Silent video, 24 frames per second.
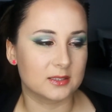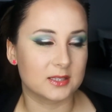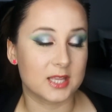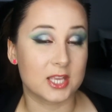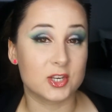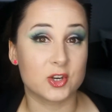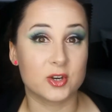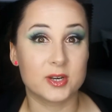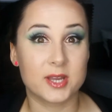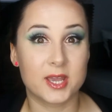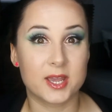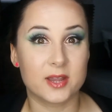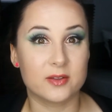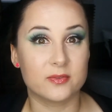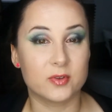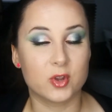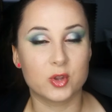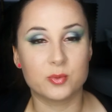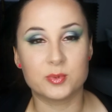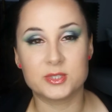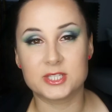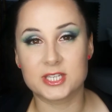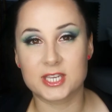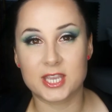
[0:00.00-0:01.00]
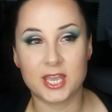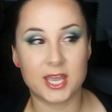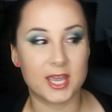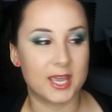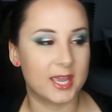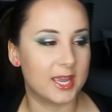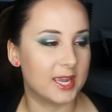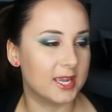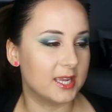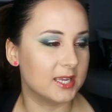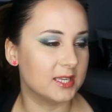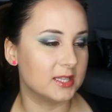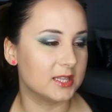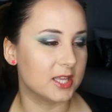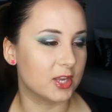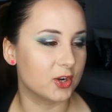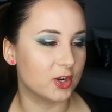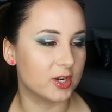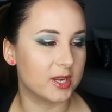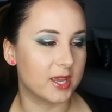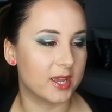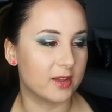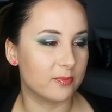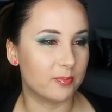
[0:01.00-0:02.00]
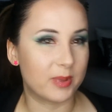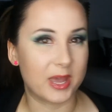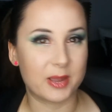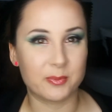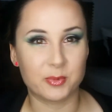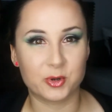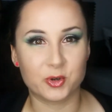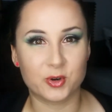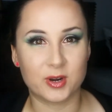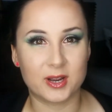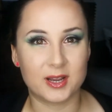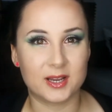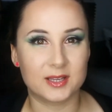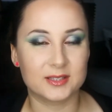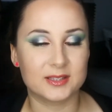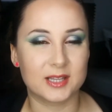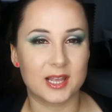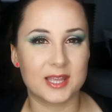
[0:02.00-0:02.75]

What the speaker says: they don't have Urban Decay, they don't have Pat McGrath,